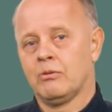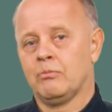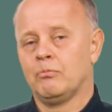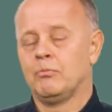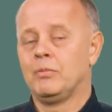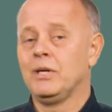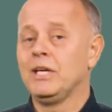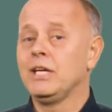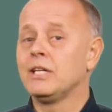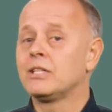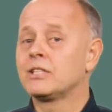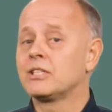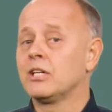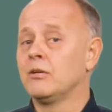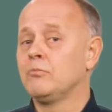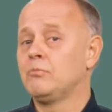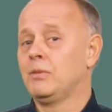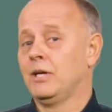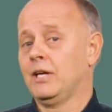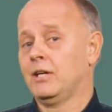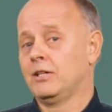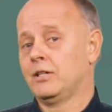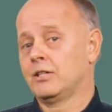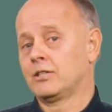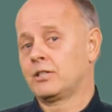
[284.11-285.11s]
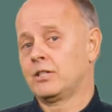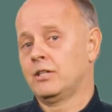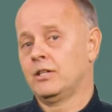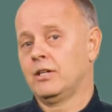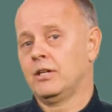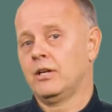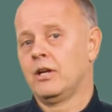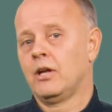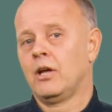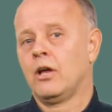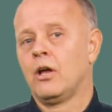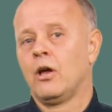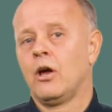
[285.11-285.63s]
Beach and Pedersen
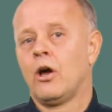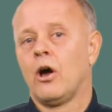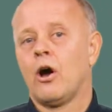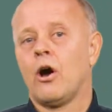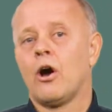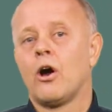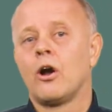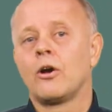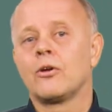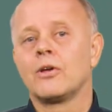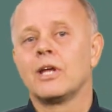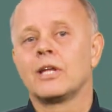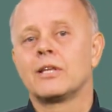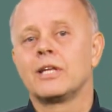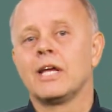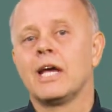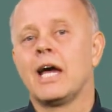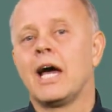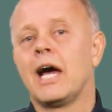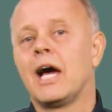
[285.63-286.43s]
argue that the